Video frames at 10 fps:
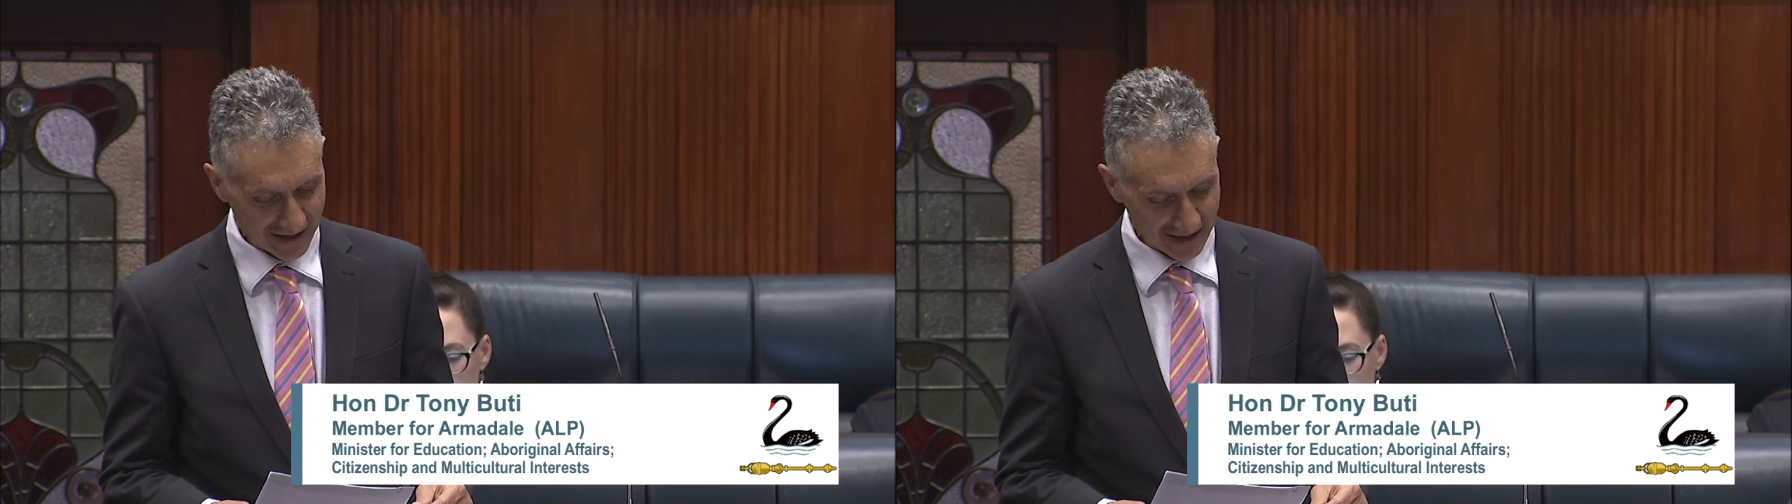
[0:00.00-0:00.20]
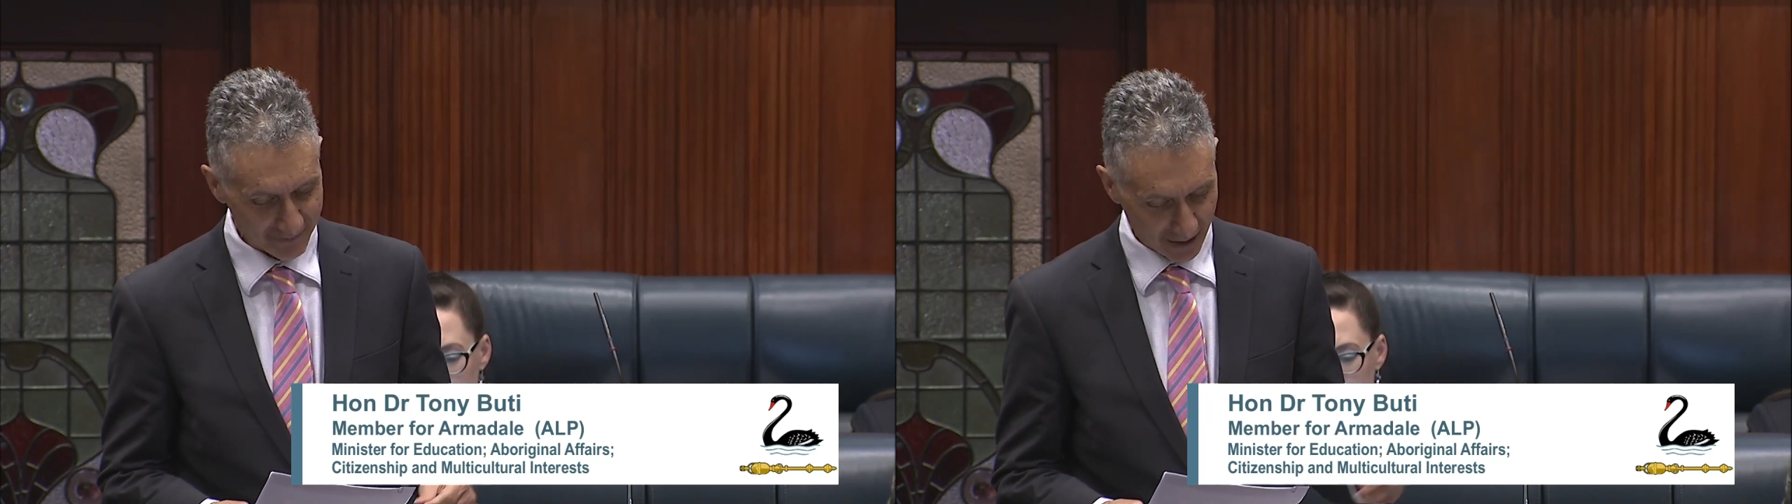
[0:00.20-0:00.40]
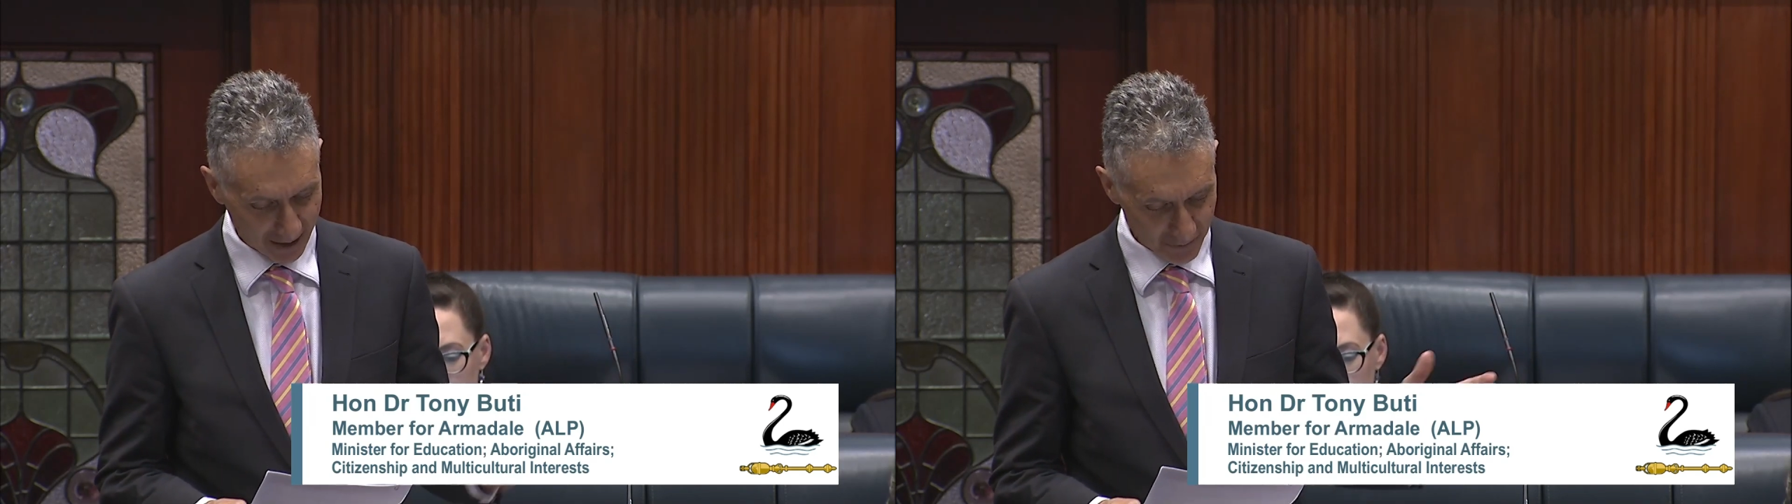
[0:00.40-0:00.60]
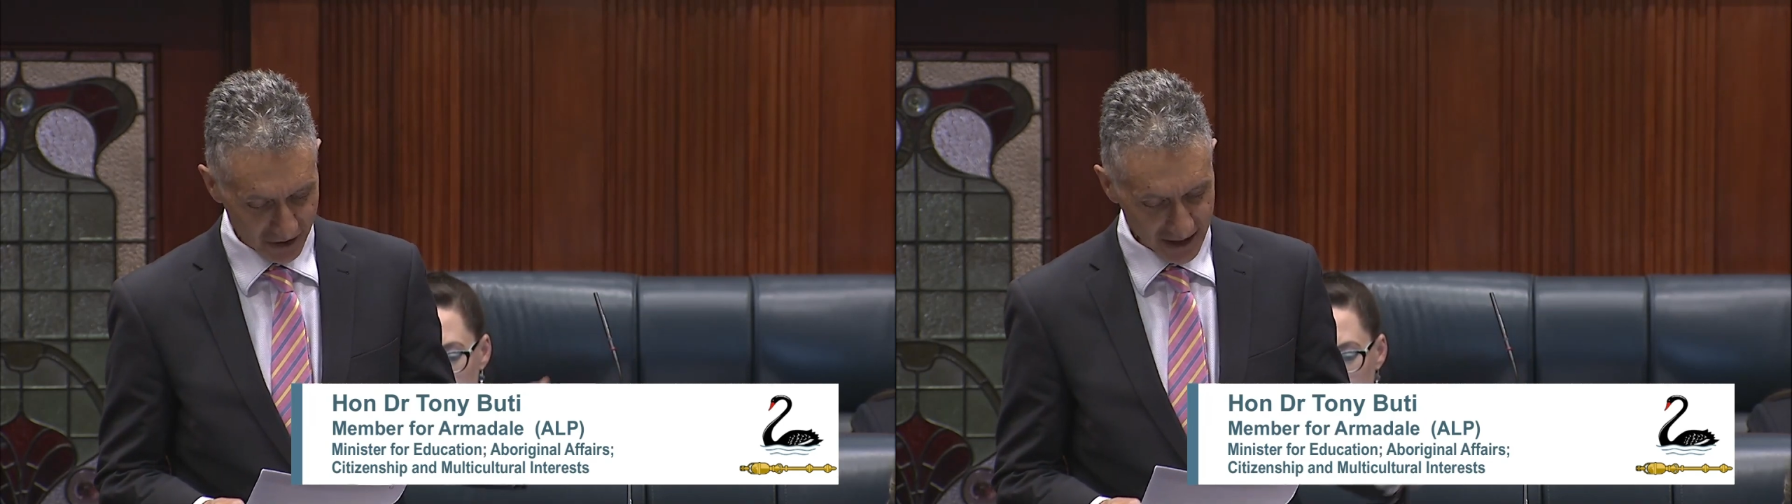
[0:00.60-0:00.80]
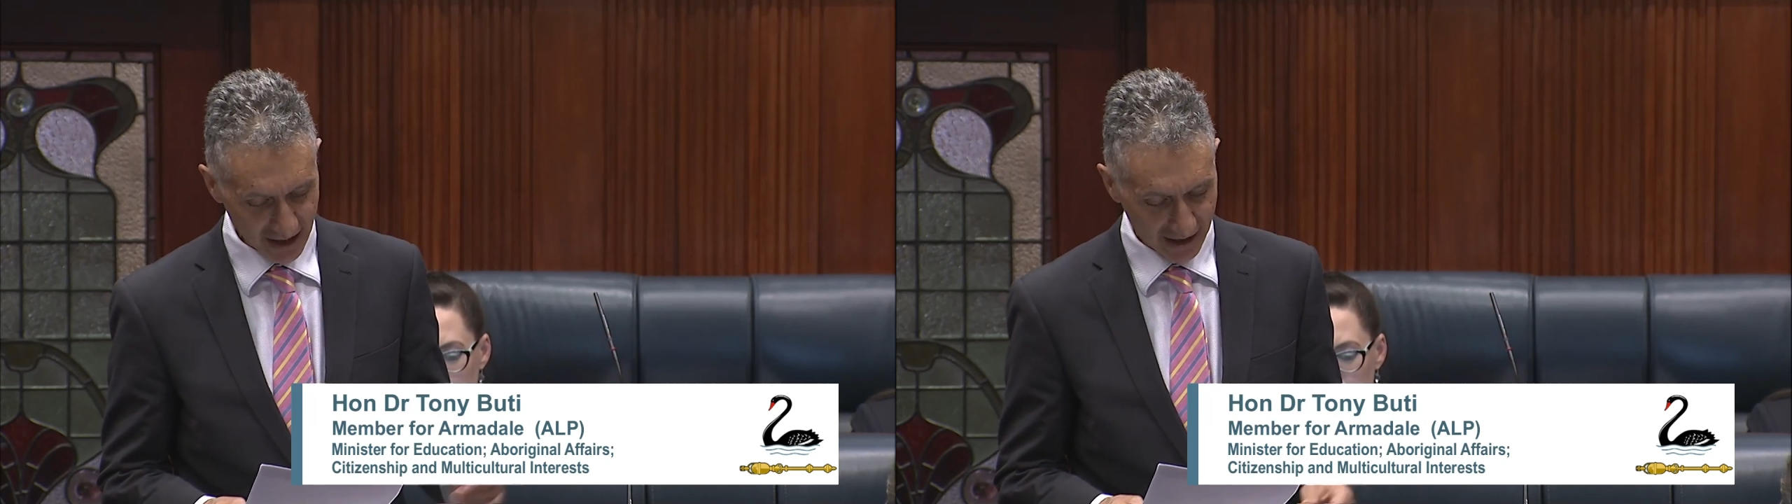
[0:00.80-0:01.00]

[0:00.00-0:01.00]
They're Bunbury.